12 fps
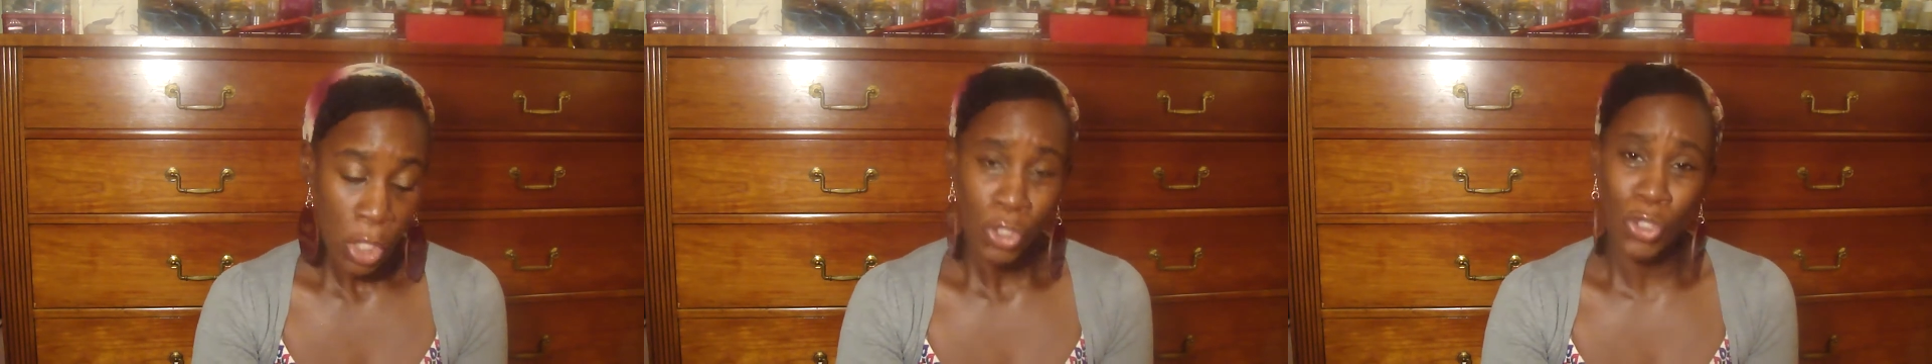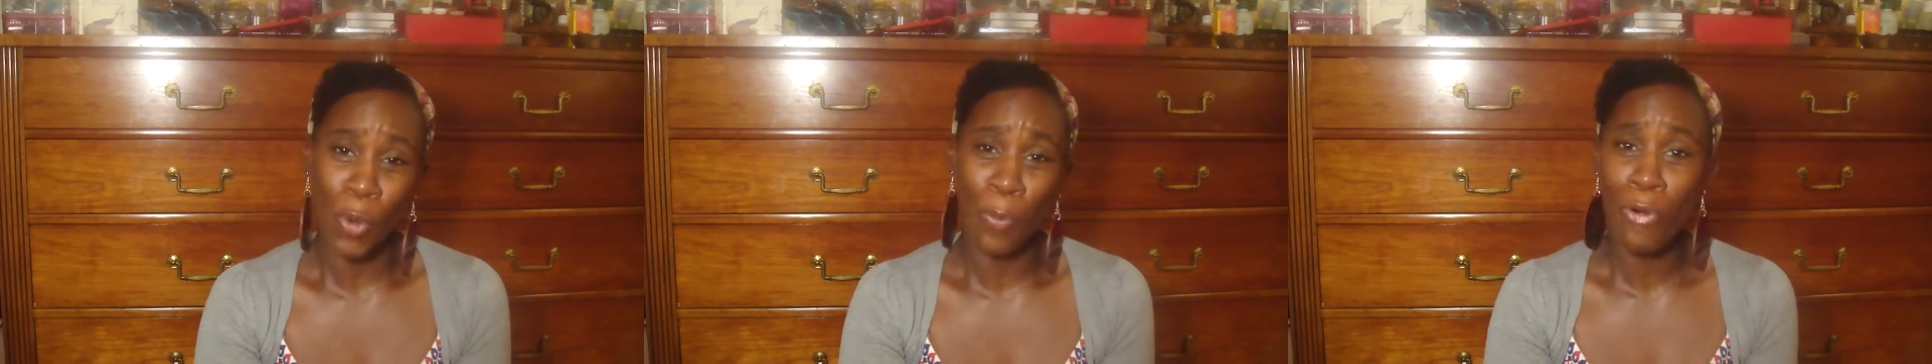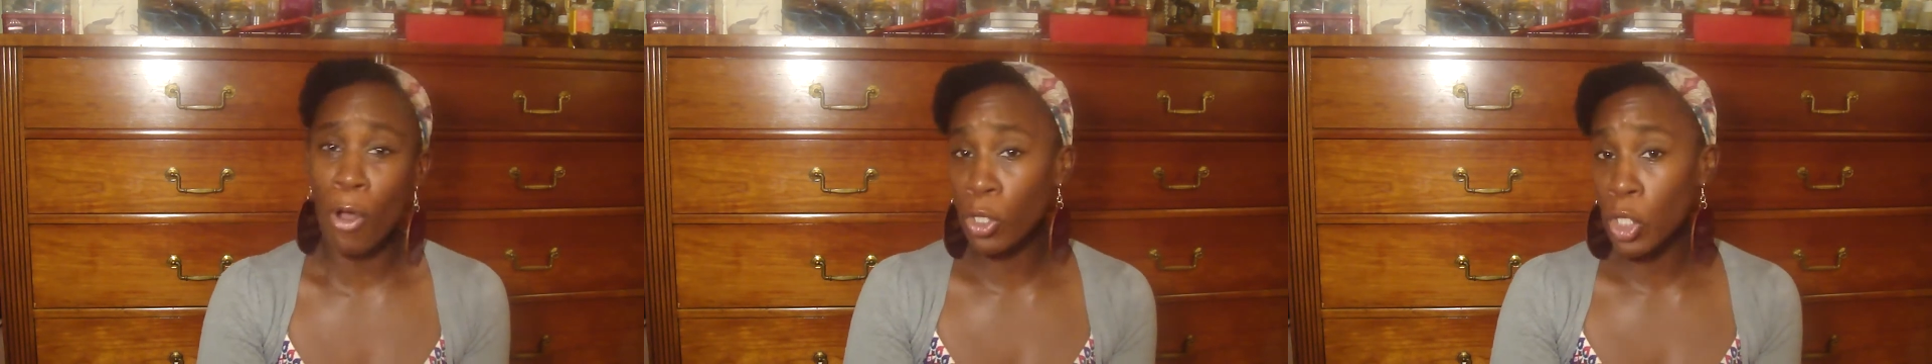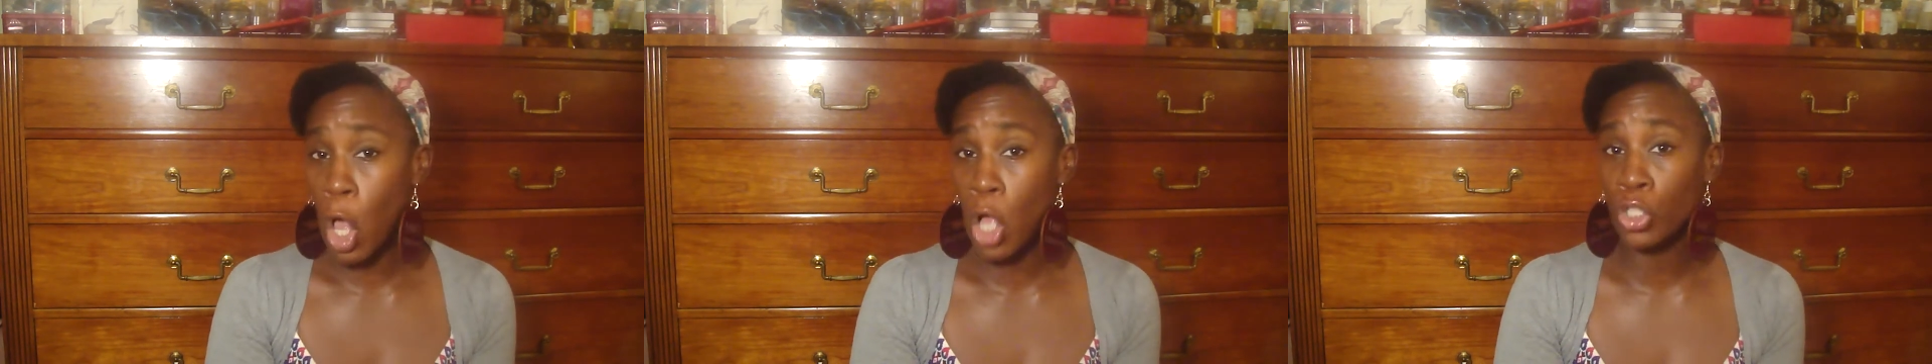So
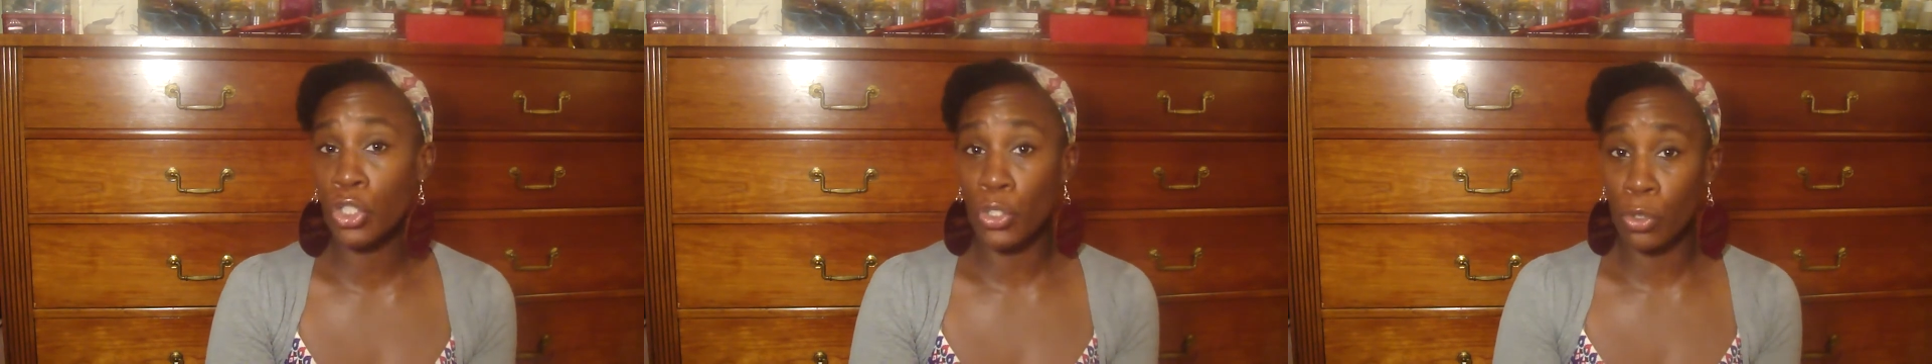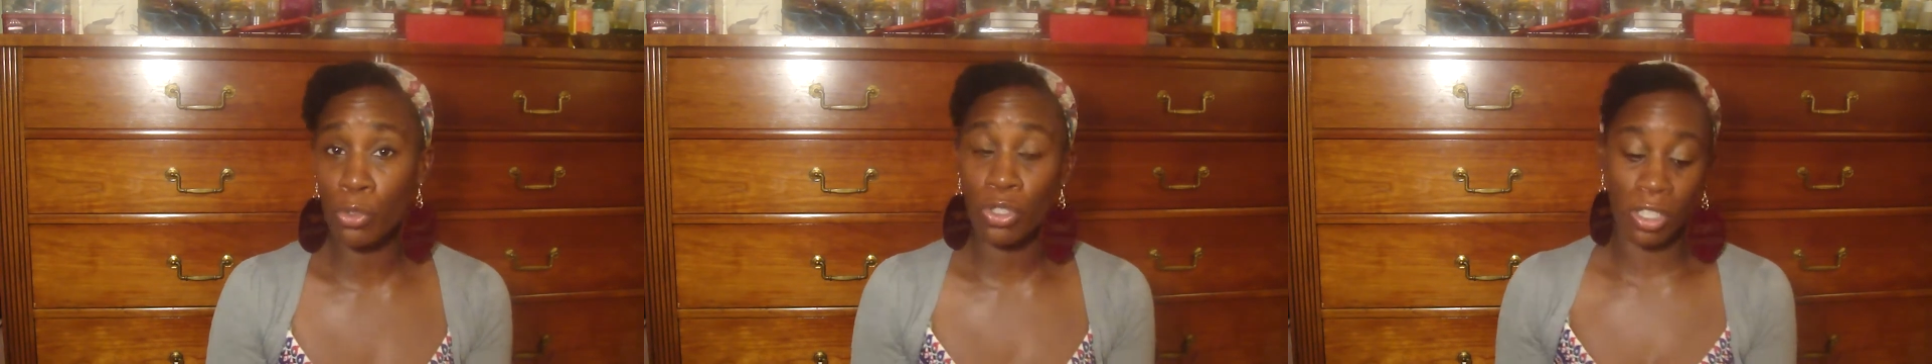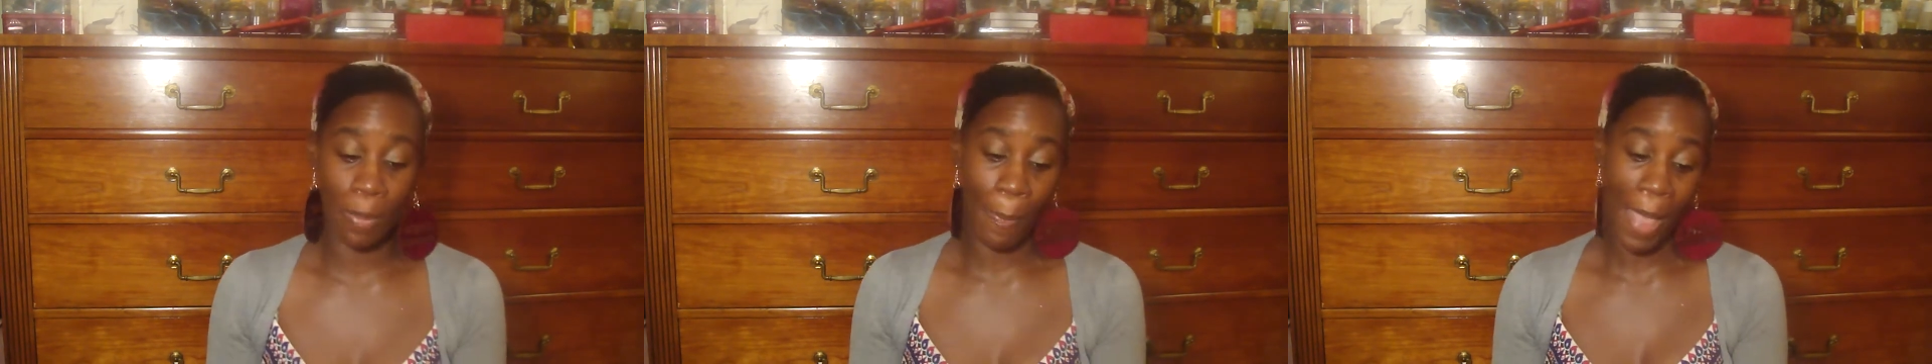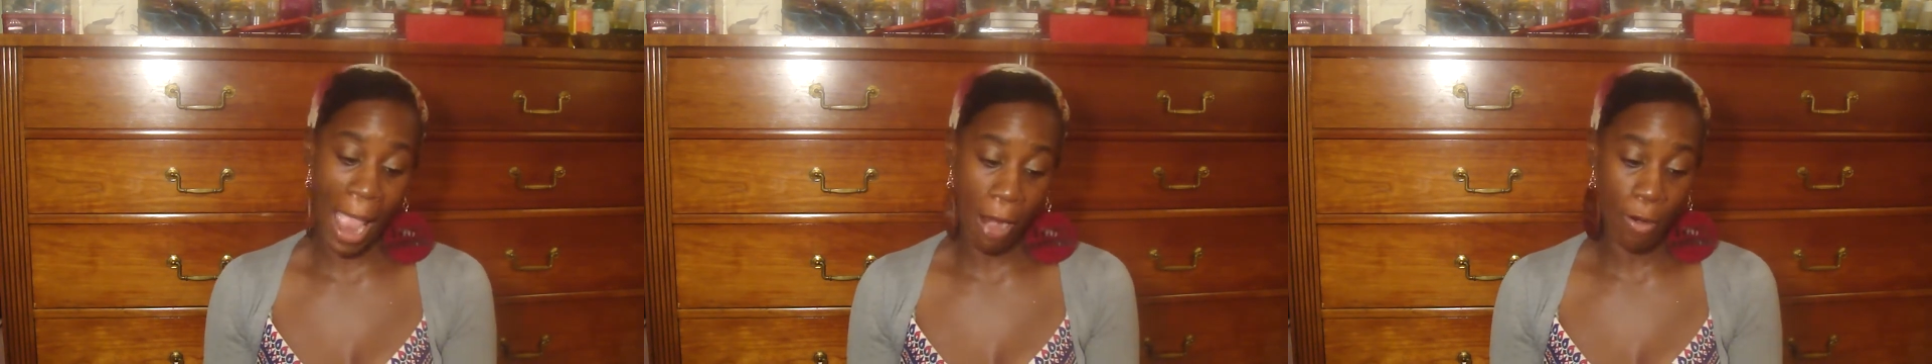prolonged use to
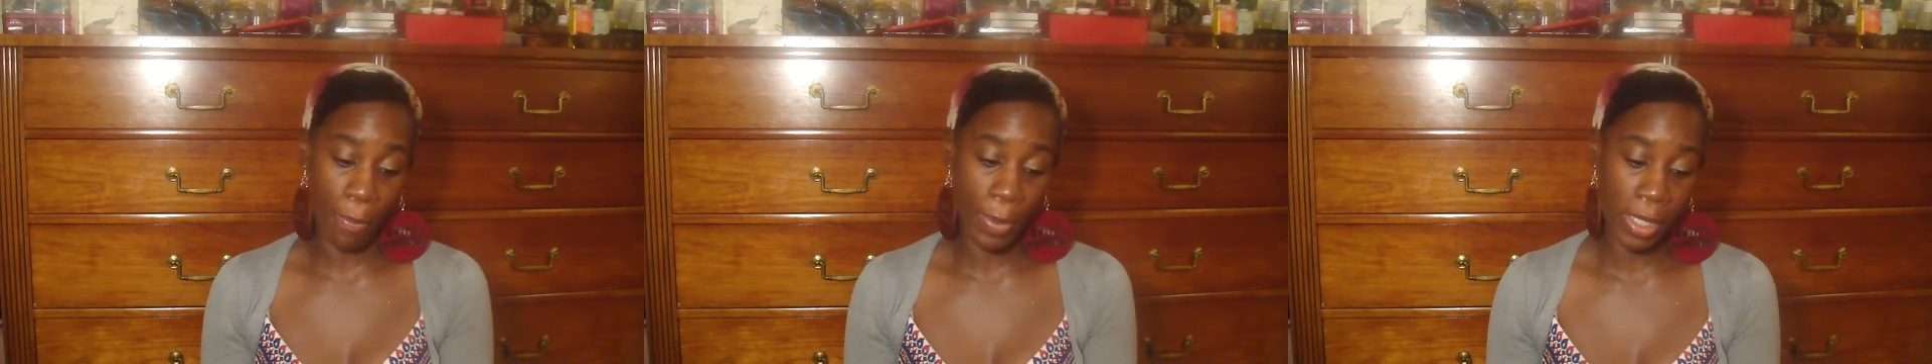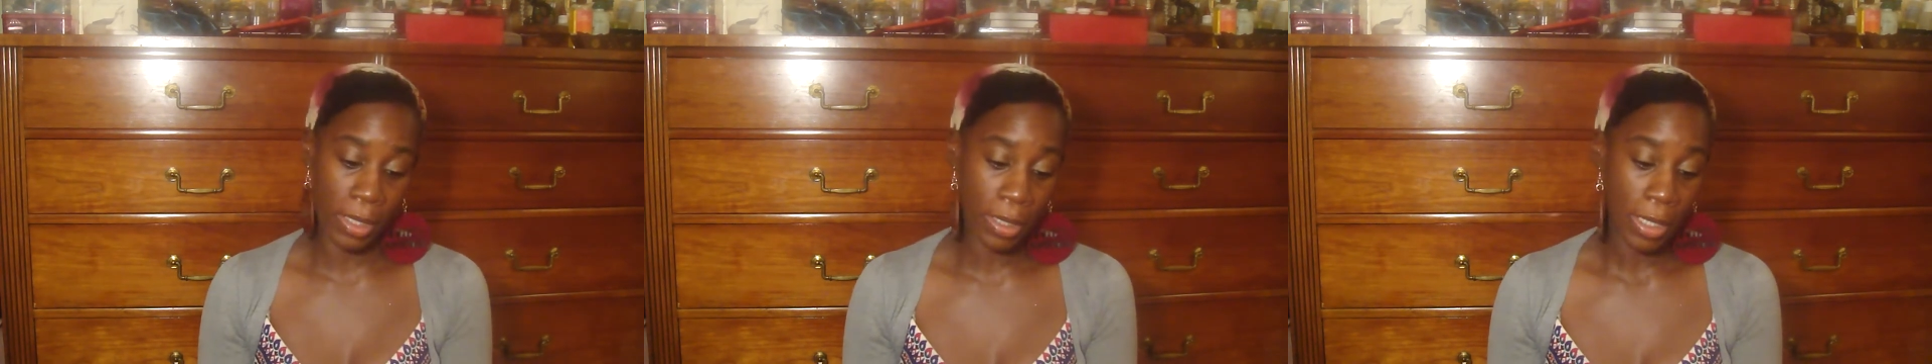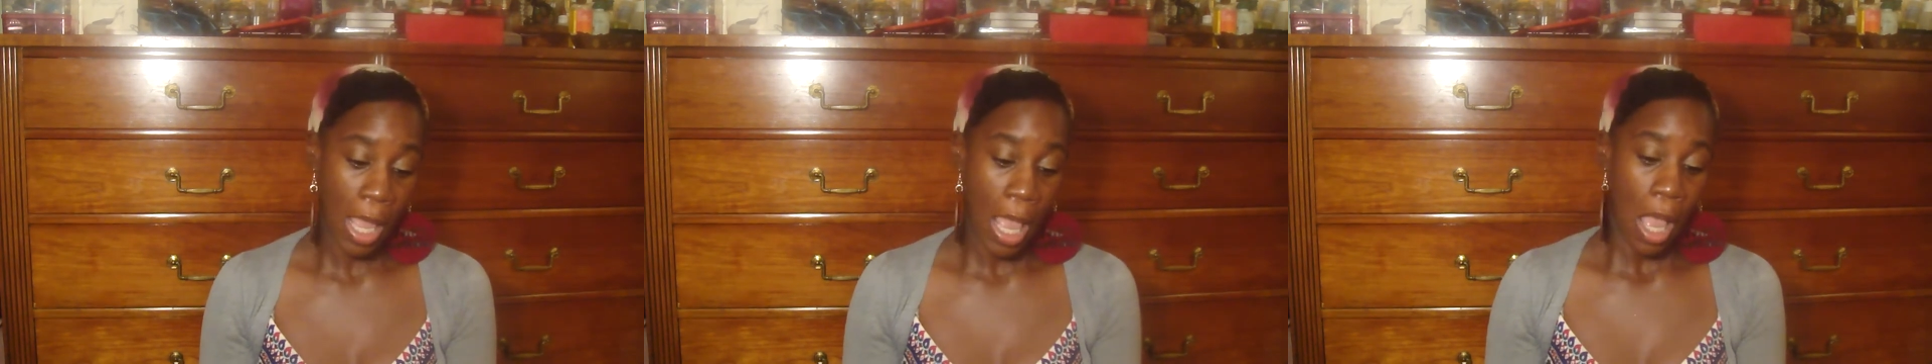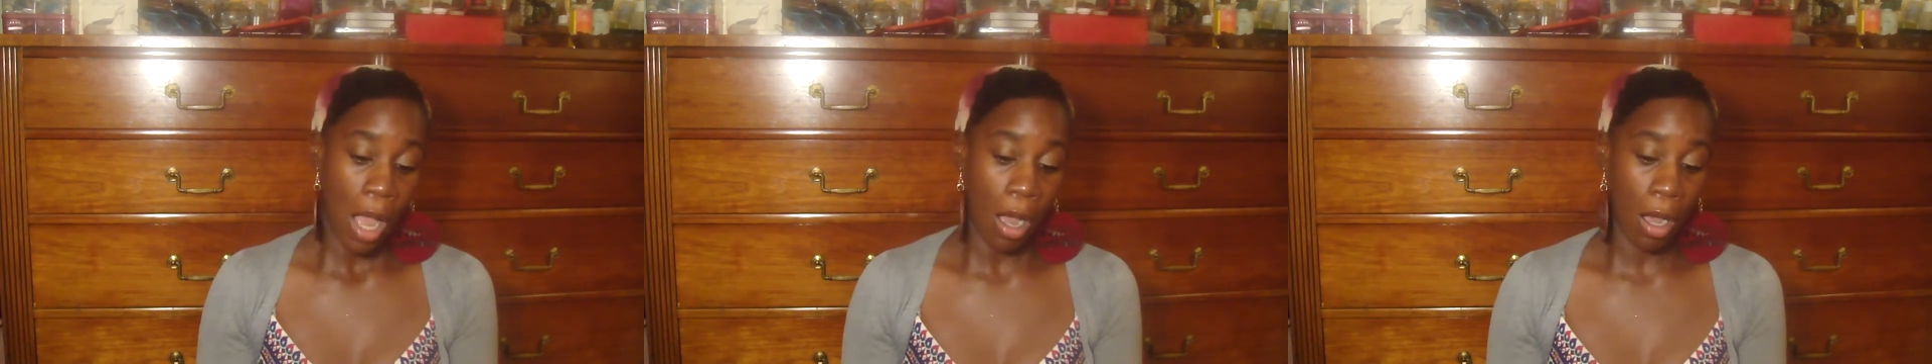parabens
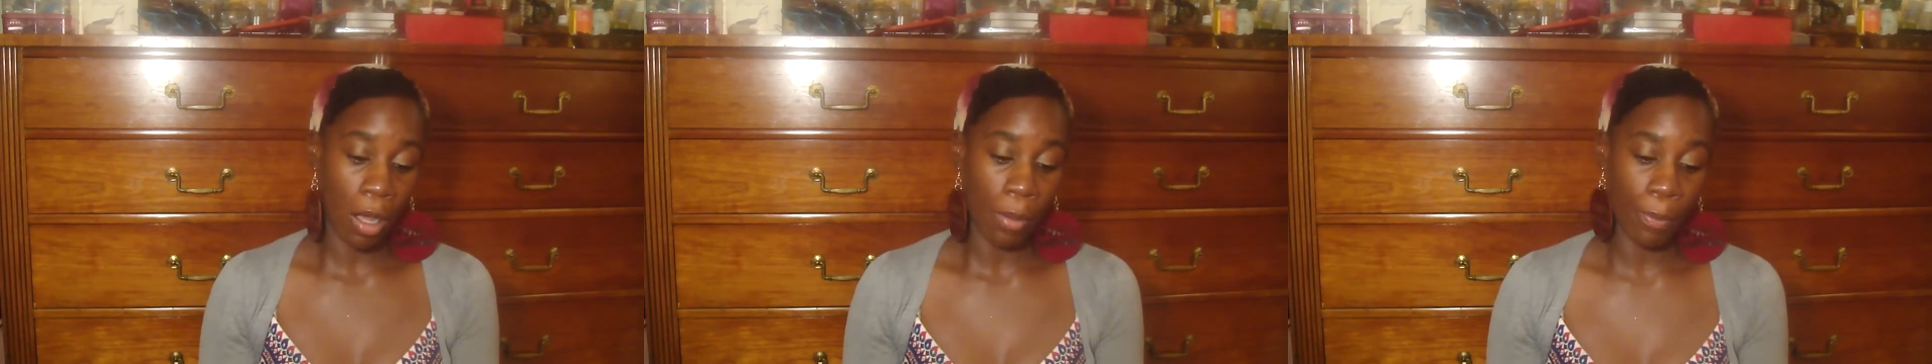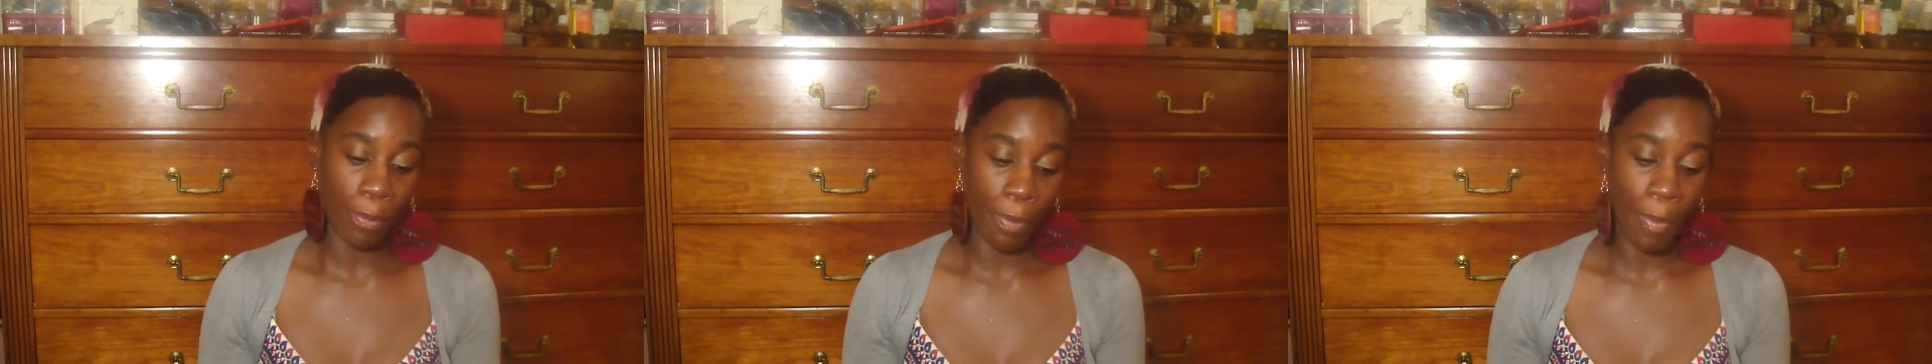um,